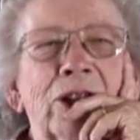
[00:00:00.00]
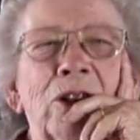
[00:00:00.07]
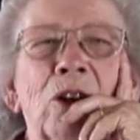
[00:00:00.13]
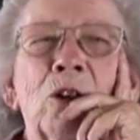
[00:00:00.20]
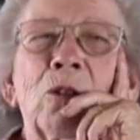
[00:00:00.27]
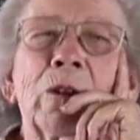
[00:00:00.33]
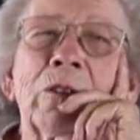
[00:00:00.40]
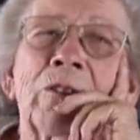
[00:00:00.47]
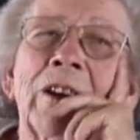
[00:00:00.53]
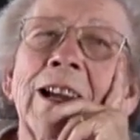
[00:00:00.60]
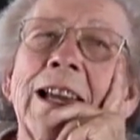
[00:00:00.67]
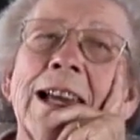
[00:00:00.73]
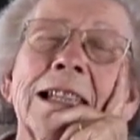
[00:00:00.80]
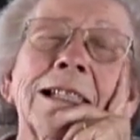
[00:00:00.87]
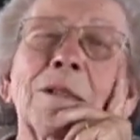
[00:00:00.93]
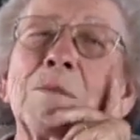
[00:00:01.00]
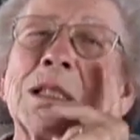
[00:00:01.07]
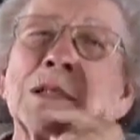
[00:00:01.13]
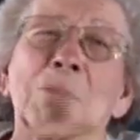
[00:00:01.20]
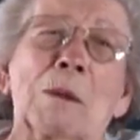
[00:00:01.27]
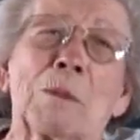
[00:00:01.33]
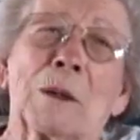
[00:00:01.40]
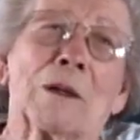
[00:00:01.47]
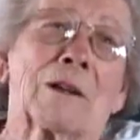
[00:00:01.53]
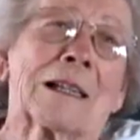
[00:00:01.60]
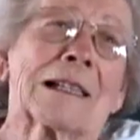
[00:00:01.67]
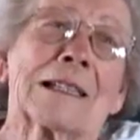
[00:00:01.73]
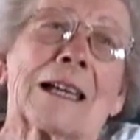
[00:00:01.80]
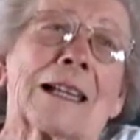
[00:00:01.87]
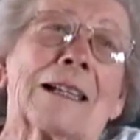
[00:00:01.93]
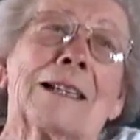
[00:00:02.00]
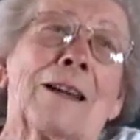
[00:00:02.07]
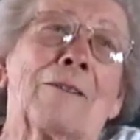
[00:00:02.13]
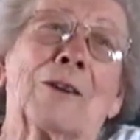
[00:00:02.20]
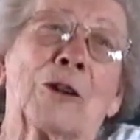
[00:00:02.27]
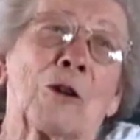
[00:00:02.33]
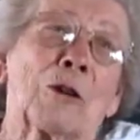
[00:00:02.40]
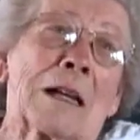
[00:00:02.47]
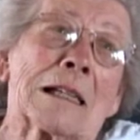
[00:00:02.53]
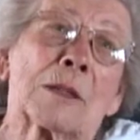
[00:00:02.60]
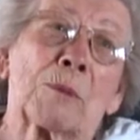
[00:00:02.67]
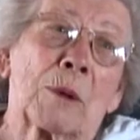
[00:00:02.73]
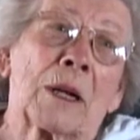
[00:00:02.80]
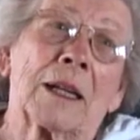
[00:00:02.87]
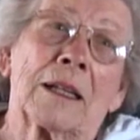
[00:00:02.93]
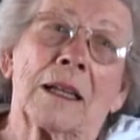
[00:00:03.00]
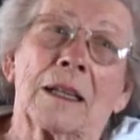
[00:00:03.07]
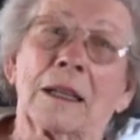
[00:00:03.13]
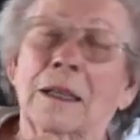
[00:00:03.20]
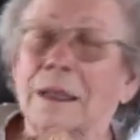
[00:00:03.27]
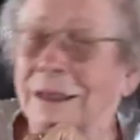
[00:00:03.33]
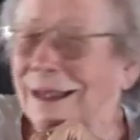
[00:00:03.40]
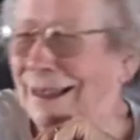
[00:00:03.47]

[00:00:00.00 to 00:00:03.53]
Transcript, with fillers: Do you know if I hadn't missed my periods, I'd have never known I was pregnant.